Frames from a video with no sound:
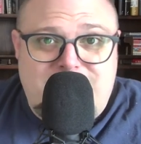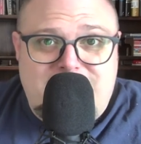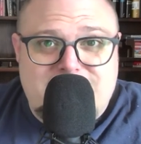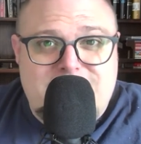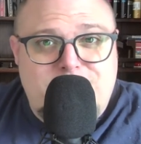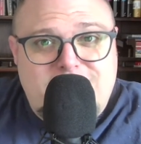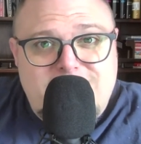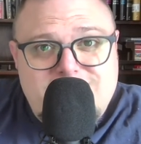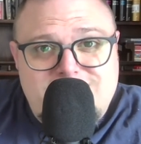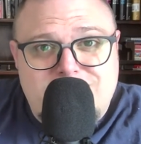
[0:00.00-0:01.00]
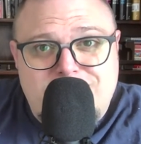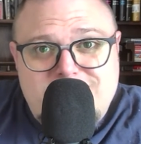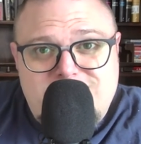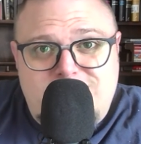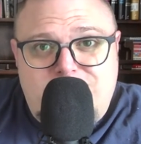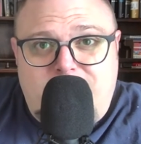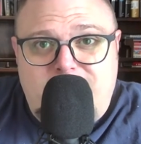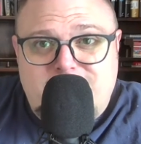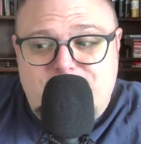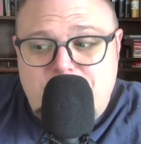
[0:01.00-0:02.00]
easy. But then the submission part,
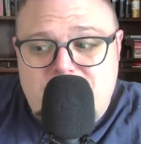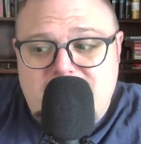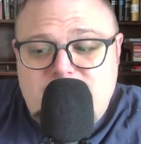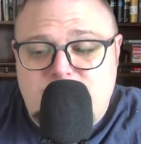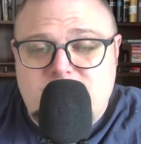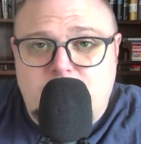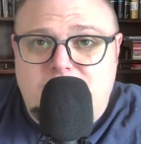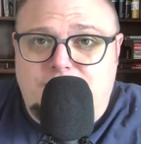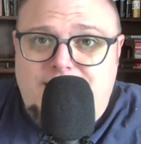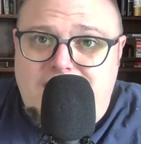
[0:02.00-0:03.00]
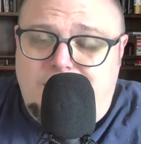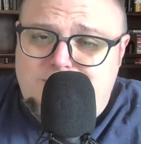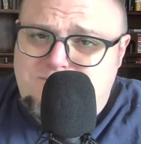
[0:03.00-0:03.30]
submitting to His will. Now,